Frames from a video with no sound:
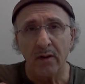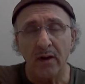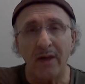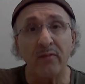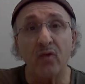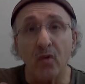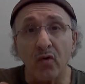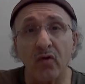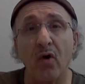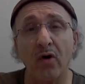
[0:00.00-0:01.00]
I'm so
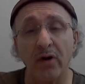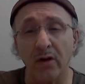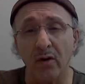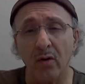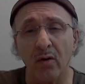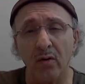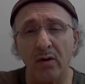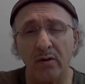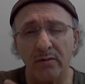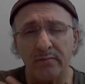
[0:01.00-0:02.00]
sorry. Oh,
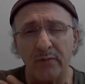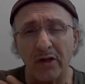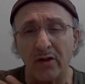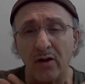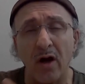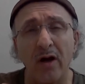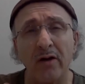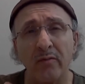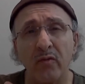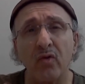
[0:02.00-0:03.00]
my God,
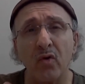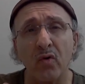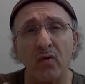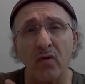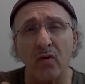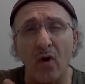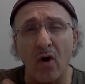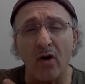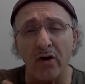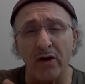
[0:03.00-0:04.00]
I'm so
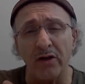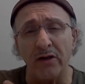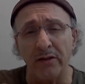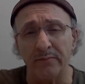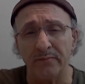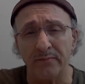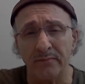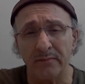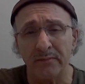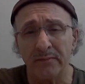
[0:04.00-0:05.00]
sorry.
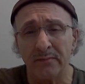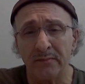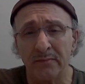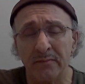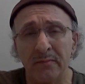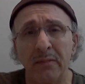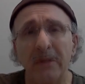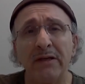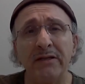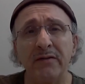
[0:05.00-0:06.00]

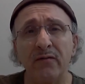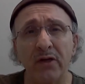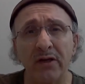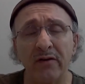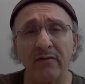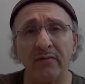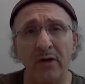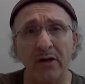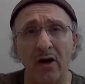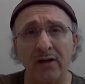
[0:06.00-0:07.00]
Please forgive
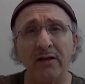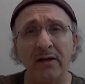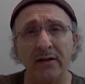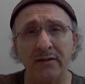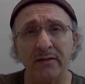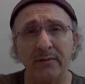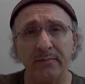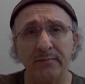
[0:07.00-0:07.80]
my ugliness.